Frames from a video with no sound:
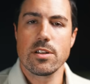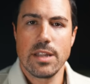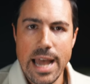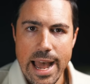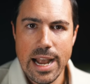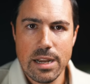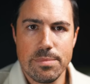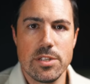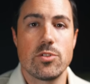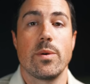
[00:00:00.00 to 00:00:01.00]
a lag
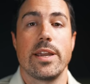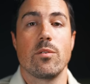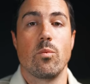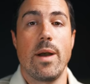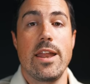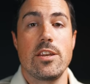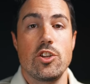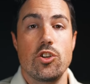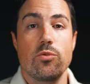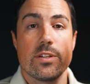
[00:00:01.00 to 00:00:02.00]
between when
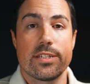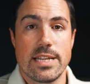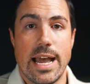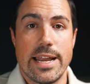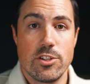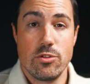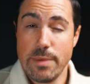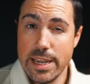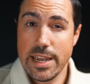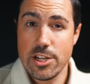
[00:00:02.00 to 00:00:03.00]
you decide to
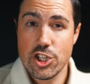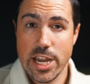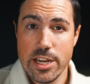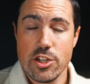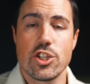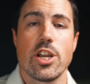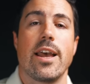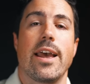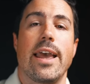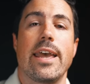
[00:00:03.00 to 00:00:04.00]
make a change
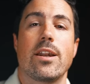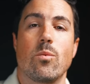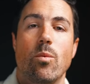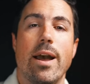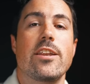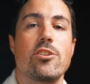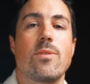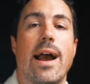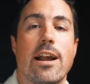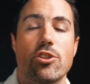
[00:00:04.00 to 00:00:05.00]
and when
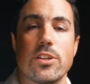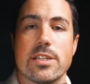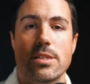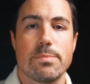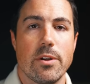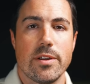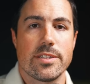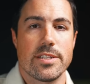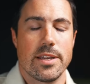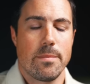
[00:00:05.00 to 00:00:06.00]
you actually
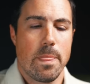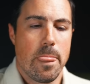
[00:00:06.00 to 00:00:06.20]
experience it.